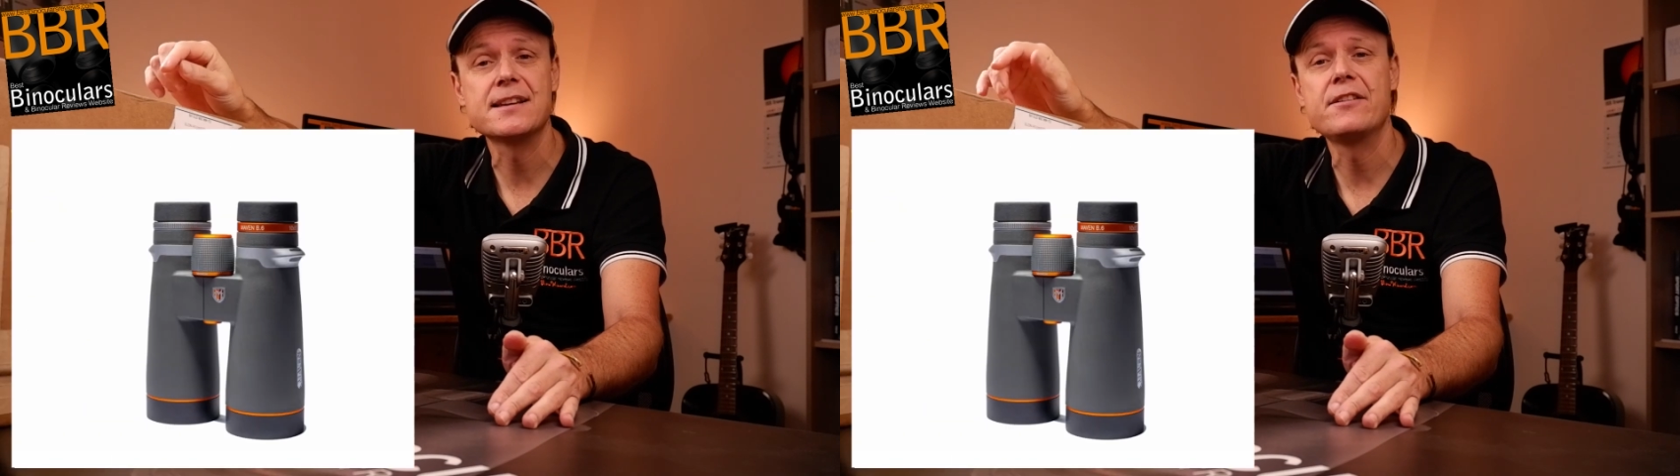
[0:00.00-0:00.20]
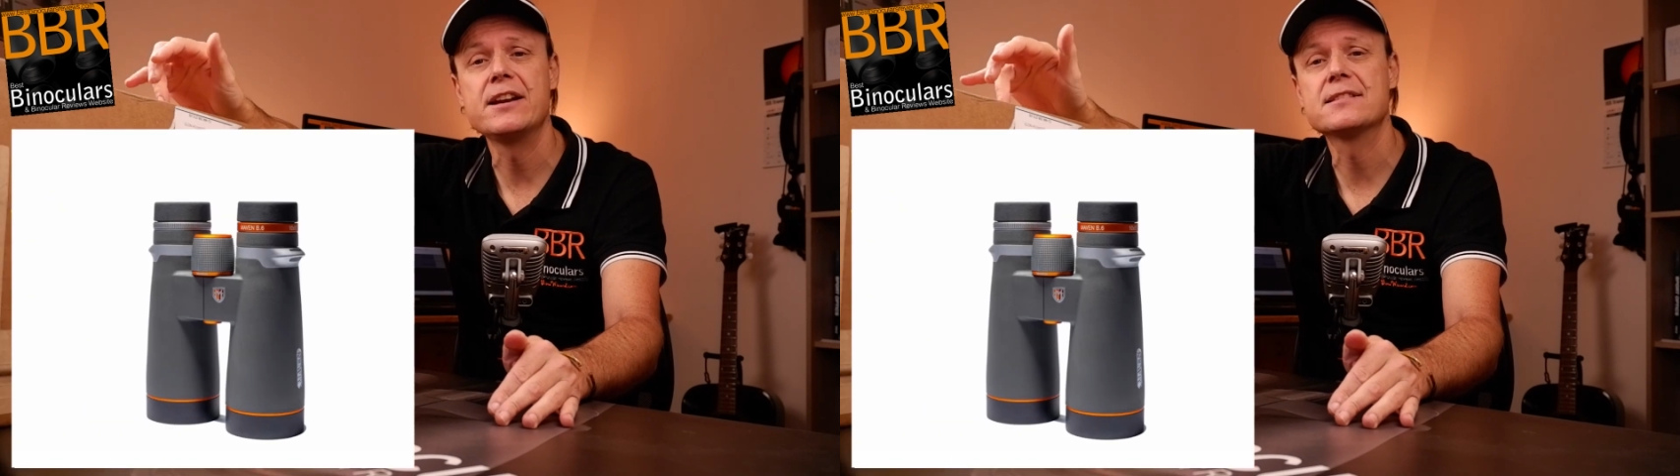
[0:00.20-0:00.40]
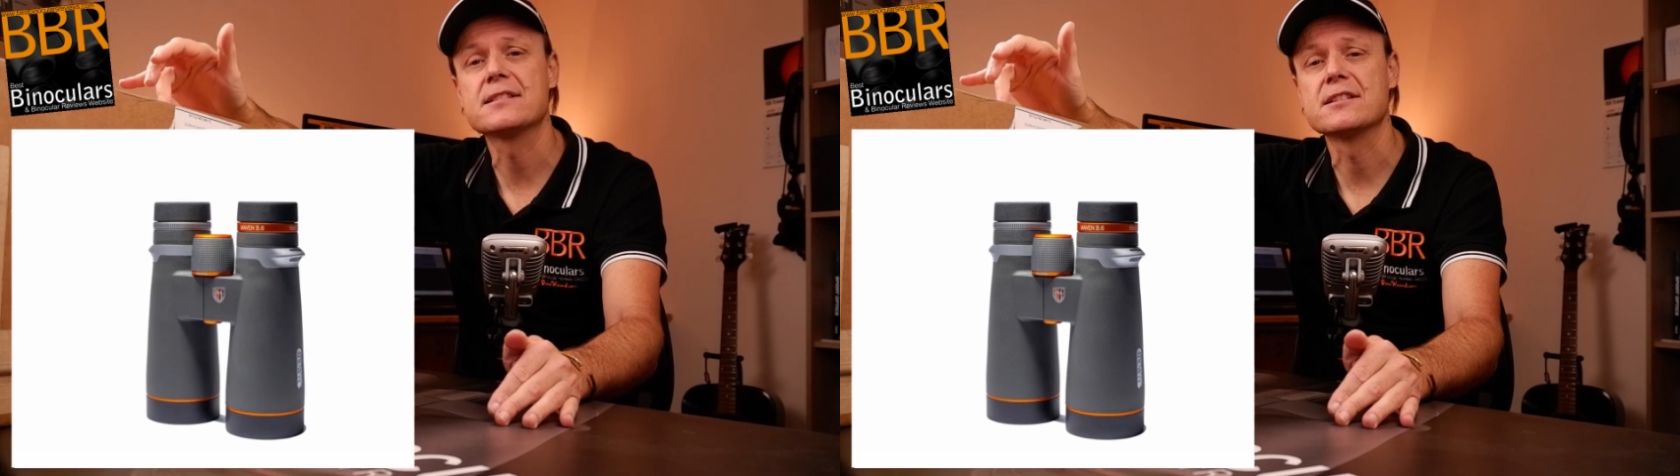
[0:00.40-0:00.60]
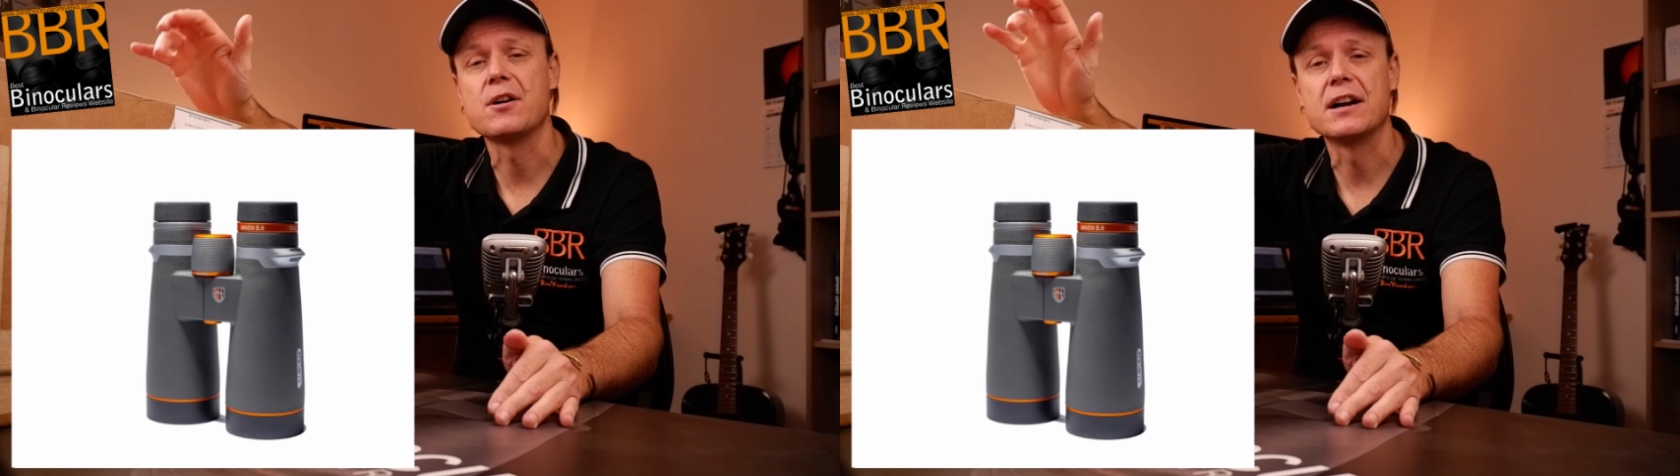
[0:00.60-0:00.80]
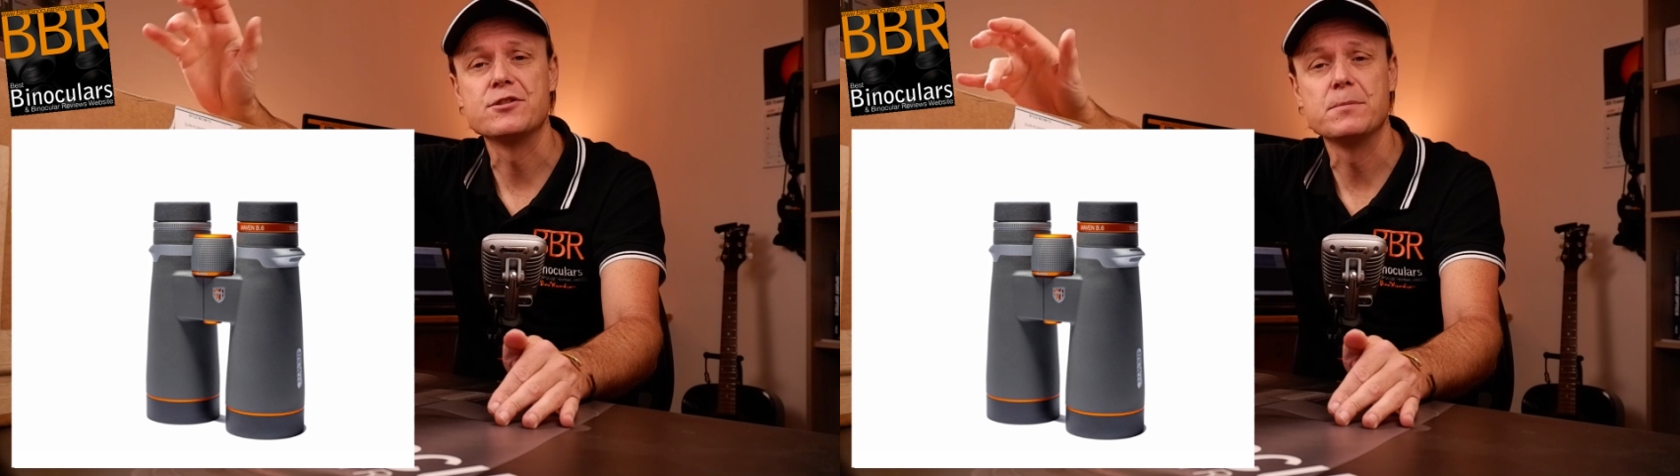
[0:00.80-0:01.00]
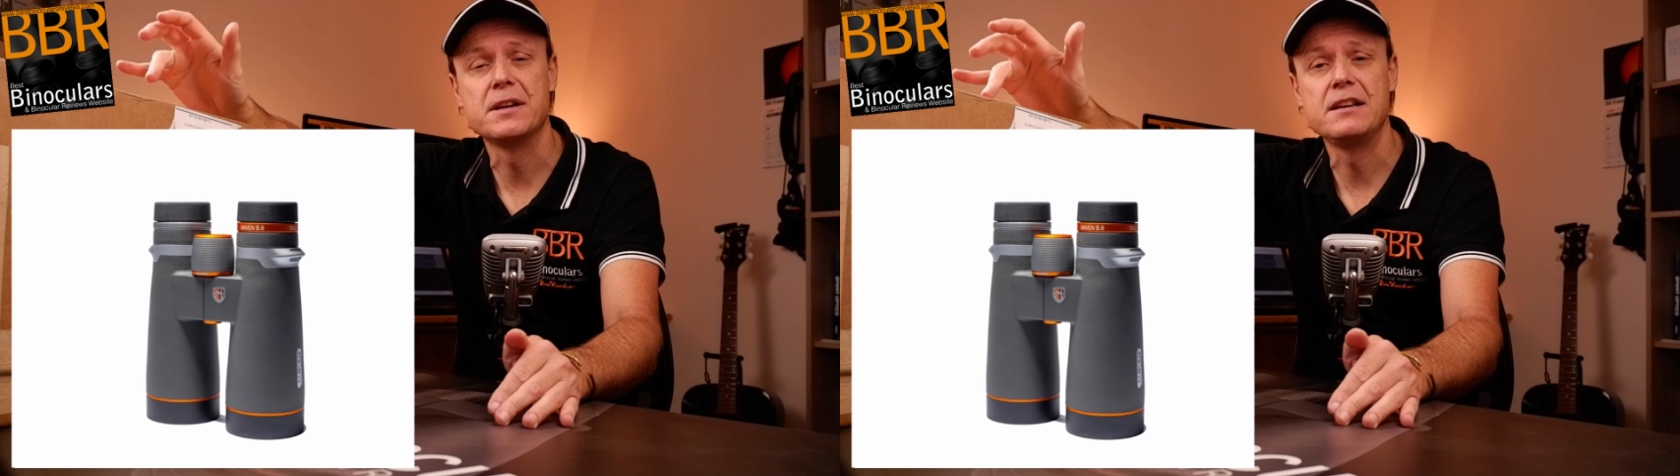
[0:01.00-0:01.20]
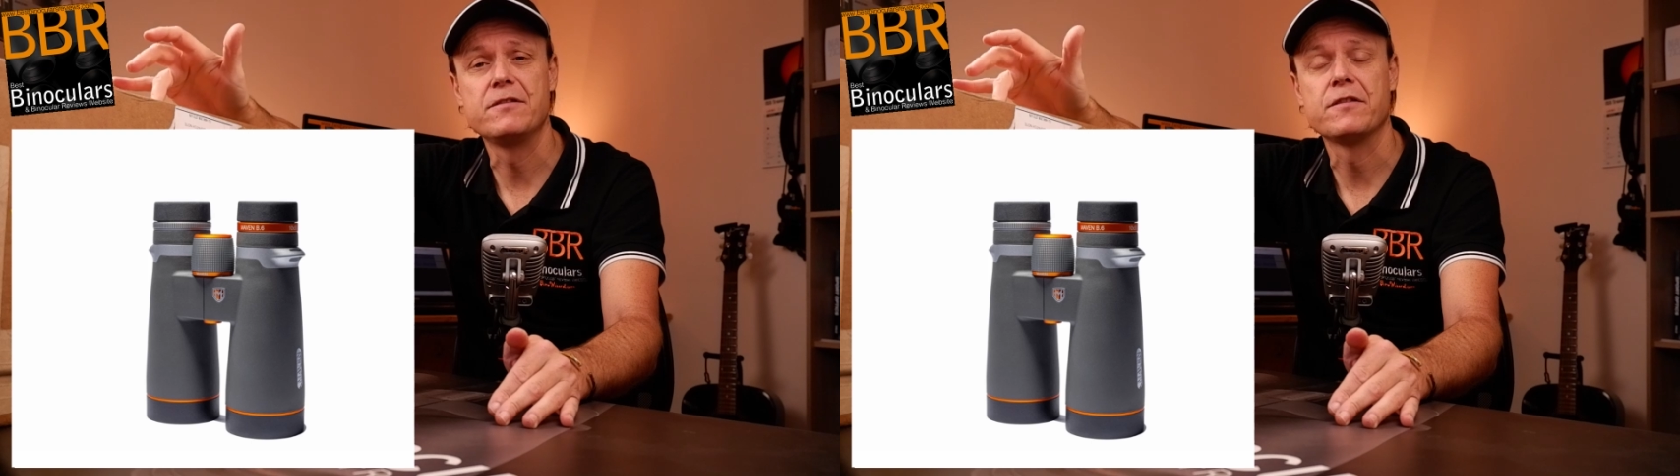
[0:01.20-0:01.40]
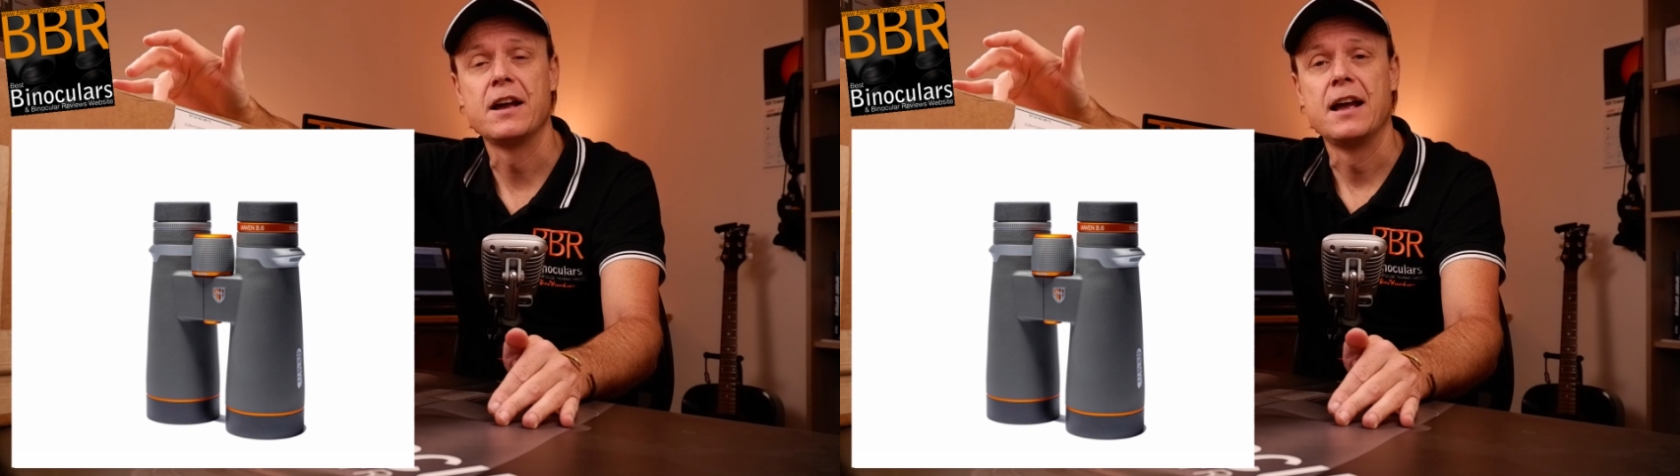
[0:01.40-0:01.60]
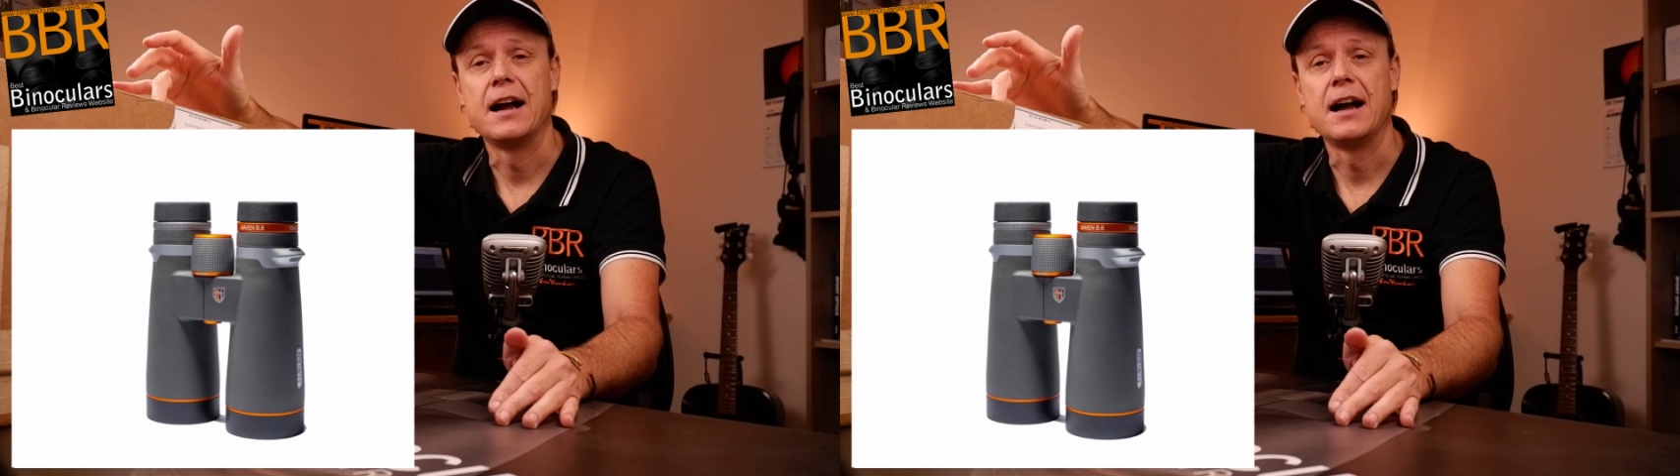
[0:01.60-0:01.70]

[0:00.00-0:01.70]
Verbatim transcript: series. So I do believe,